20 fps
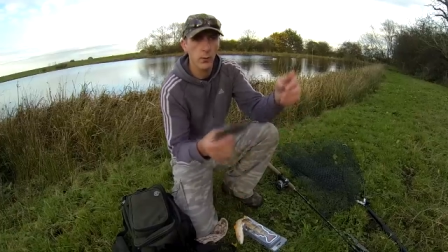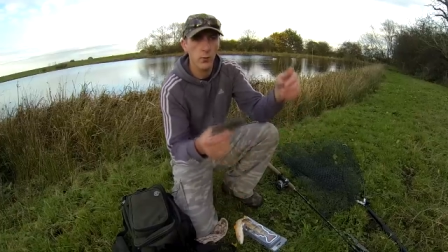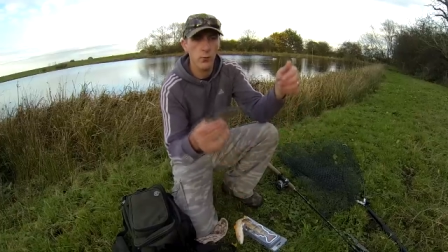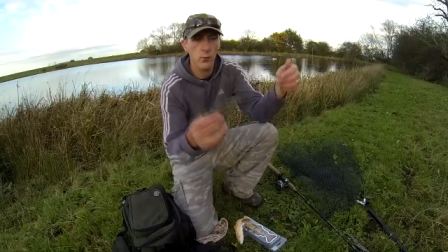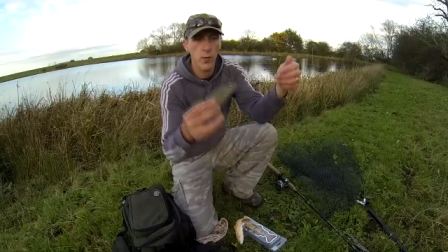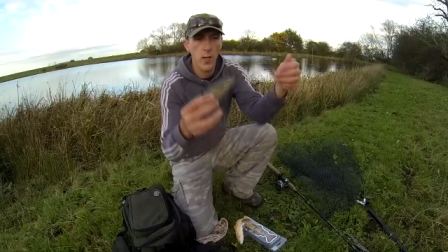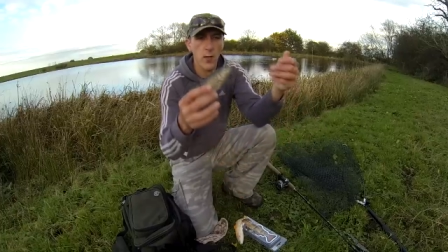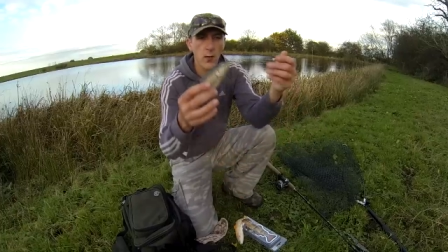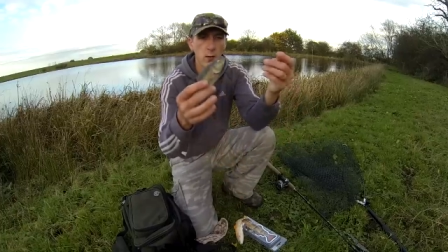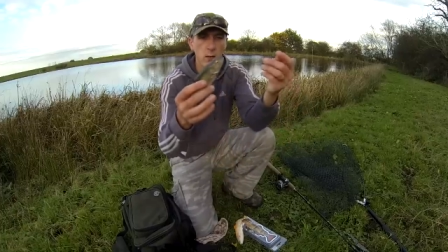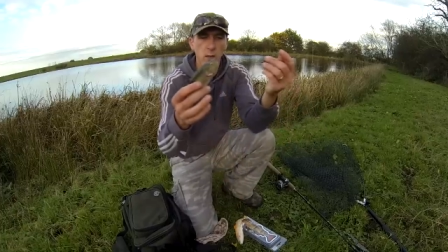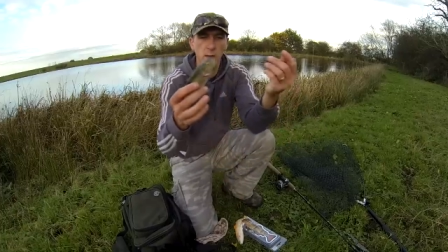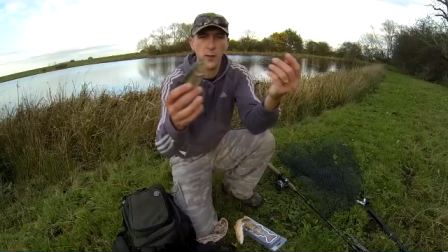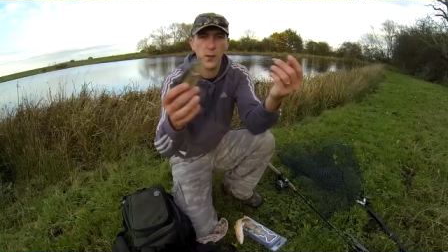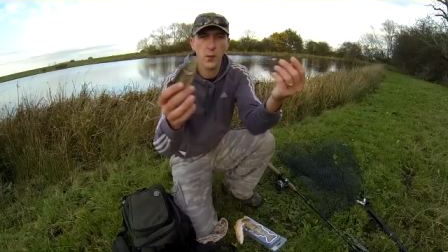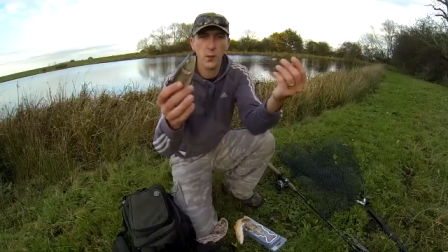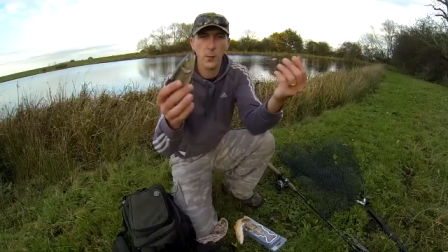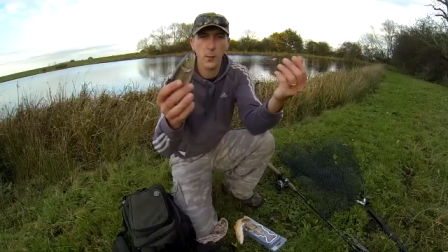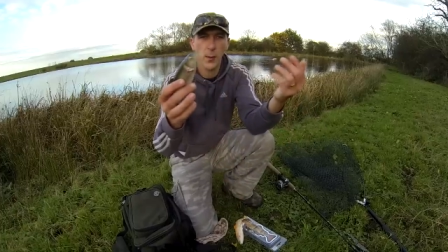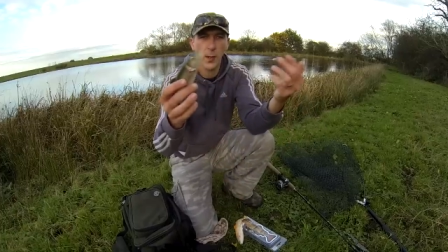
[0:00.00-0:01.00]
strangely for
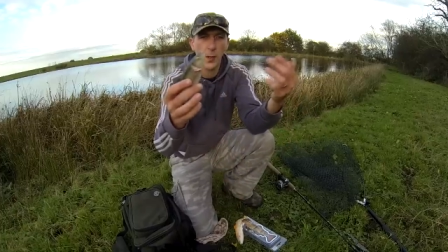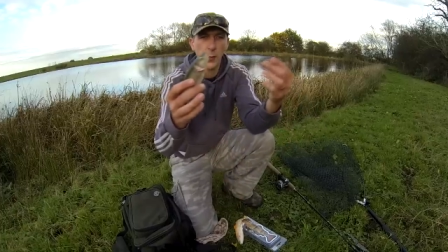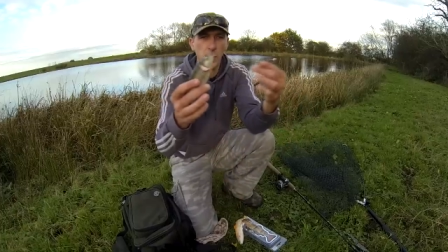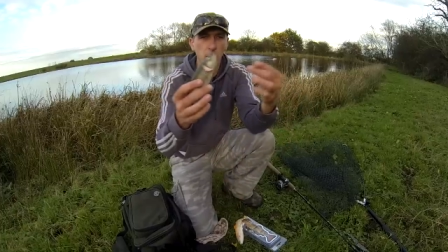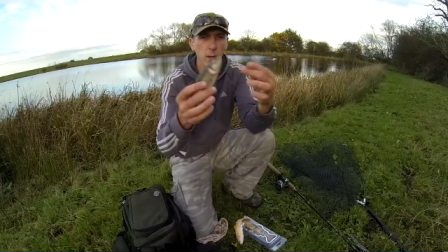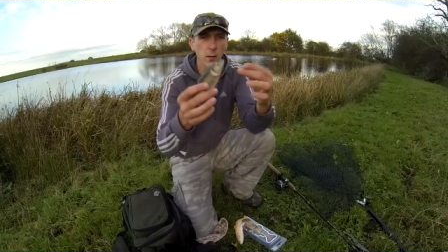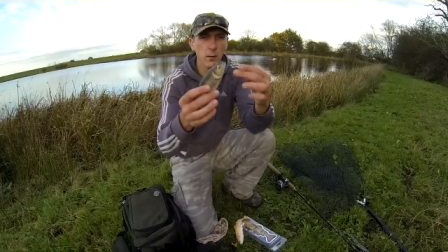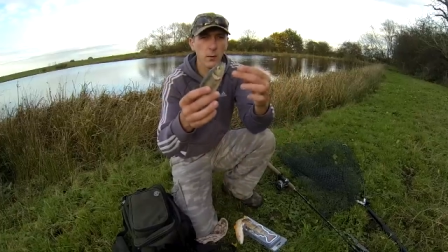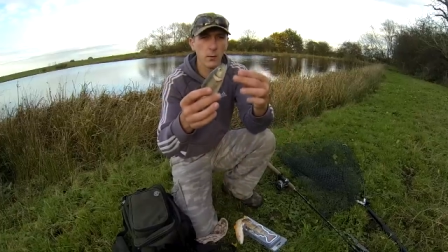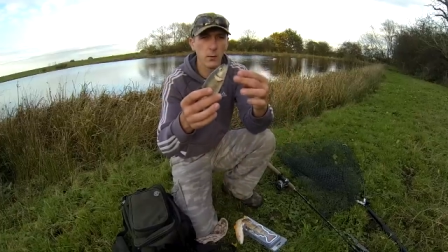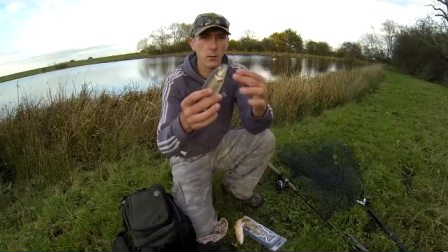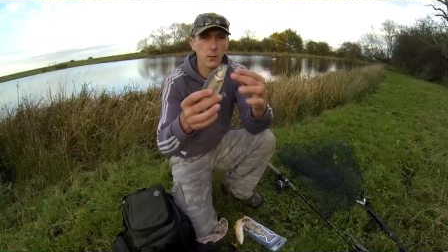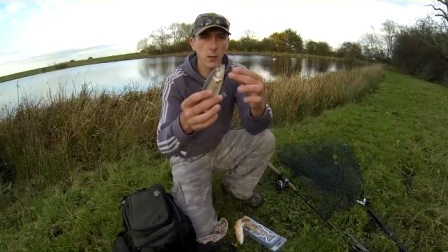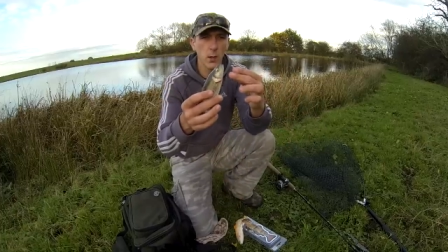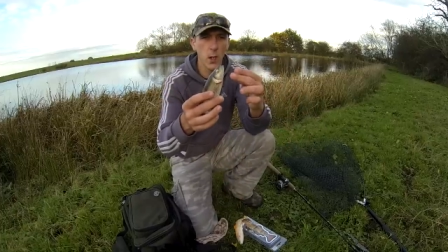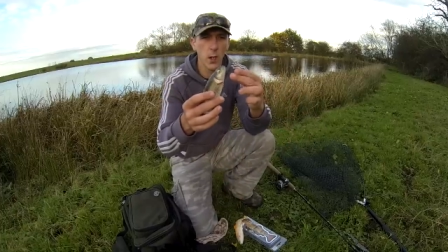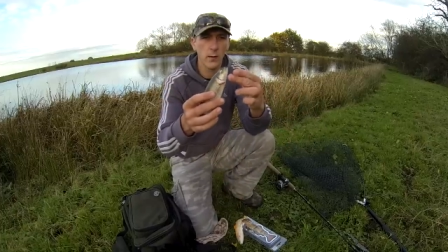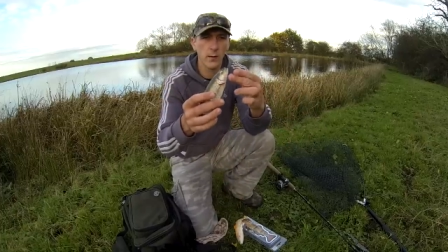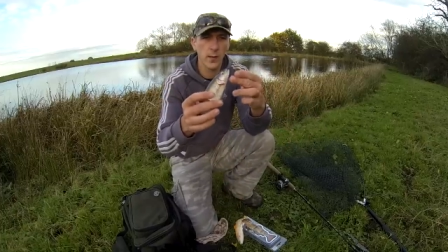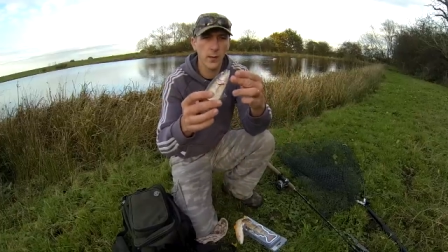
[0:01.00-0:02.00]
some people
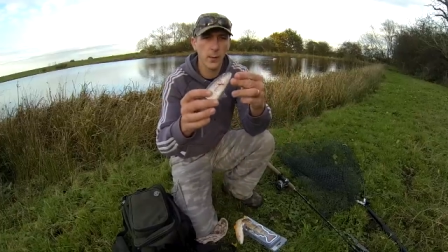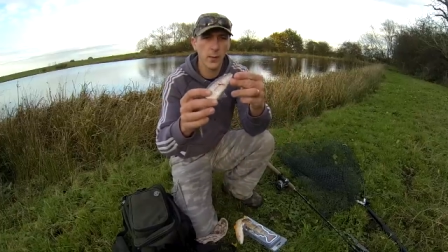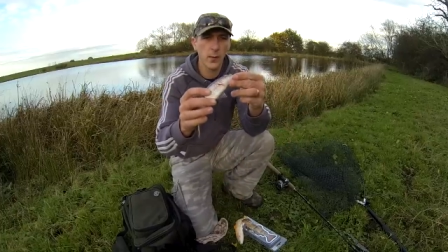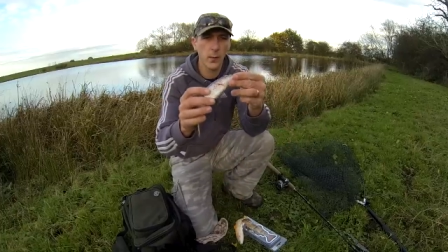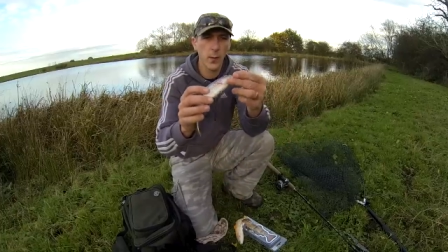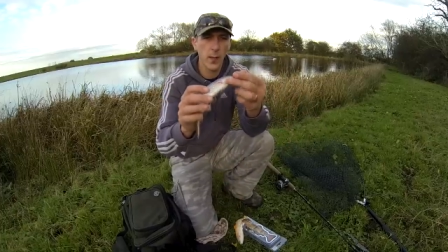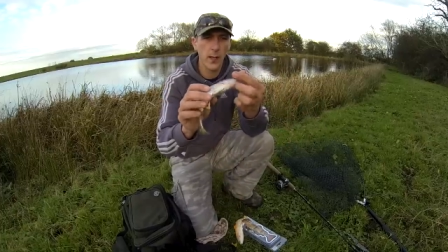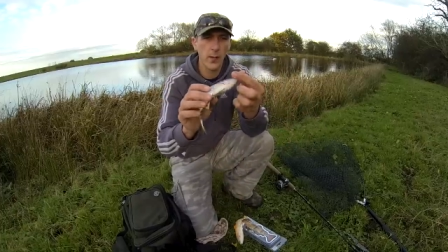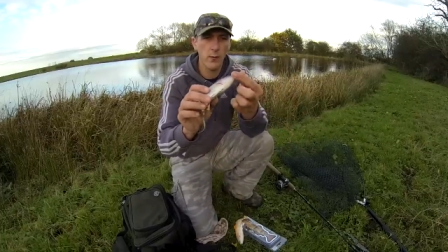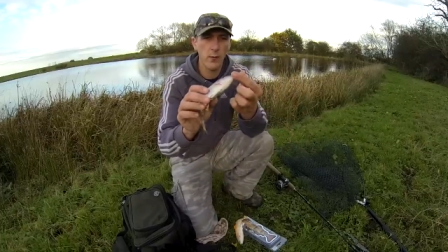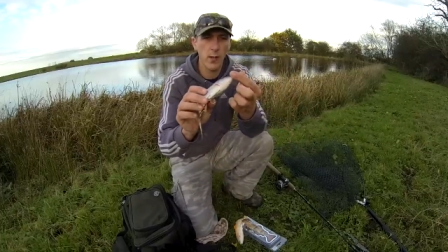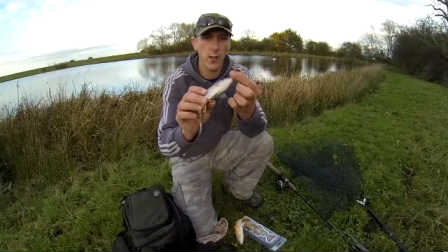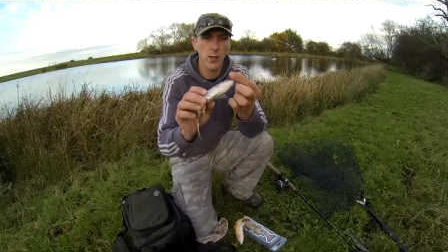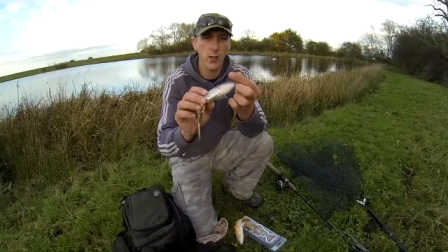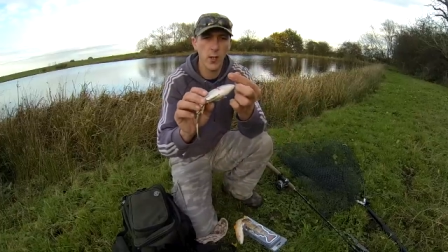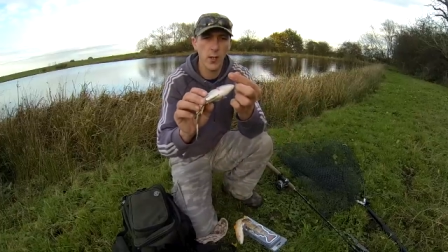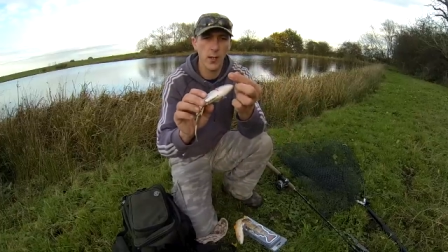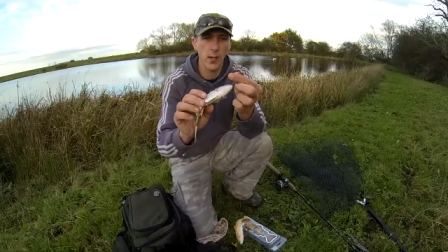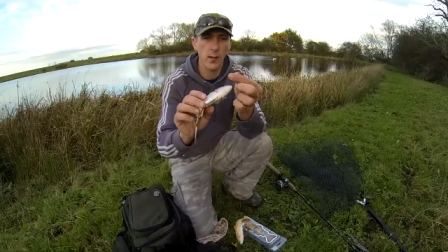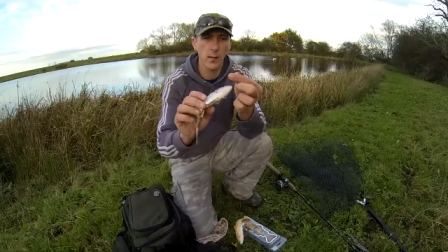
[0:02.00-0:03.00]
already with a wire trace
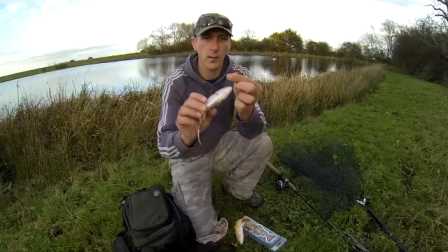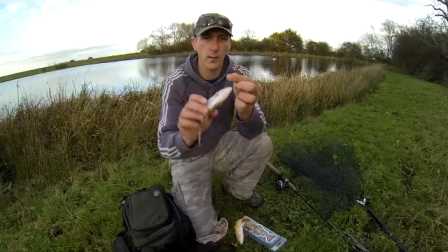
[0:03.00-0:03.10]
on it,